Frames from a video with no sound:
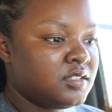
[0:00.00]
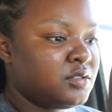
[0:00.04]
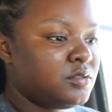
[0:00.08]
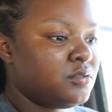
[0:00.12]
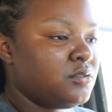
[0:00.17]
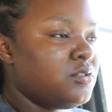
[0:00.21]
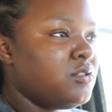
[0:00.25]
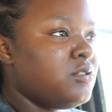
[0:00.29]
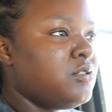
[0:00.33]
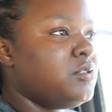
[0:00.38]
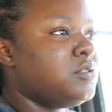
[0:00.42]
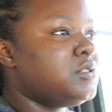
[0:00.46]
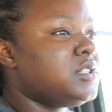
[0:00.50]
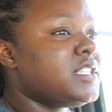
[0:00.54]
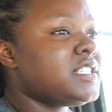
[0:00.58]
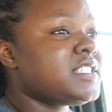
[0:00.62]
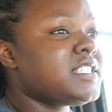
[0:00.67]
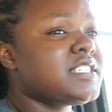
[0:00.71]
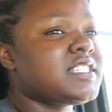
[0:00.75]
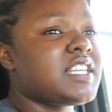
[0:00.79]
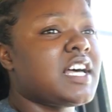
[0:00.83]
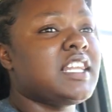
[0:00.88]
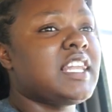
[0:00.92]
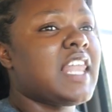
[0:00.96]
Ooh, this
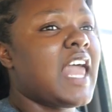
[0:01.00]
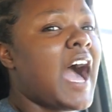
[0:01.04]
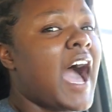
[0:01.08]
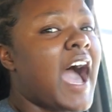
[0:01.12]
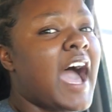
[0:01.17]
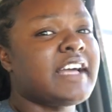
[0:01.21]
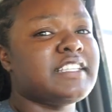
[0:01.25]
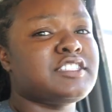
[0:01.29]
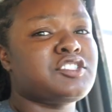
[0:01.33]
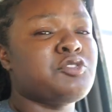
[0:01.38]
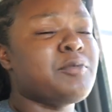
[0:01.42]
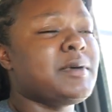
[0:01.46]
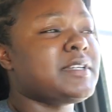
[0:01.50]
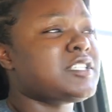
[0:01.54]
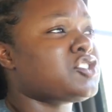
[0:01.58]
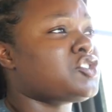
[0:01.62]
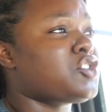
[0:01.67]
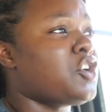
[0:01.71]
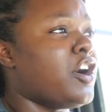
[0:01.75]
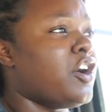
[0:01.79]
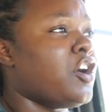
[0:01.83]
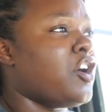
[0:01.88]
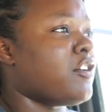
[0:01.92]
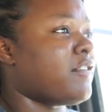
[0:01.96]
is a lot. Too much is
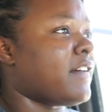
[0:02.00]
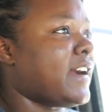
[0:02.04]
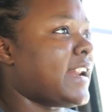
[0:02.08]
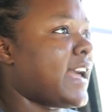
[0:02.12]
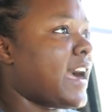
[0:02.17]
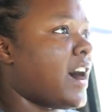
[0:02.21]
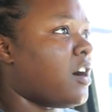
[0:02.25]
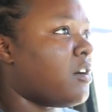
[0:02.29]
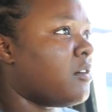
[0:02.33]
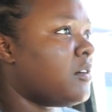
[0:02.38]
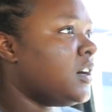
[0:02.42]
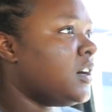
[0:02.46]
going on right now.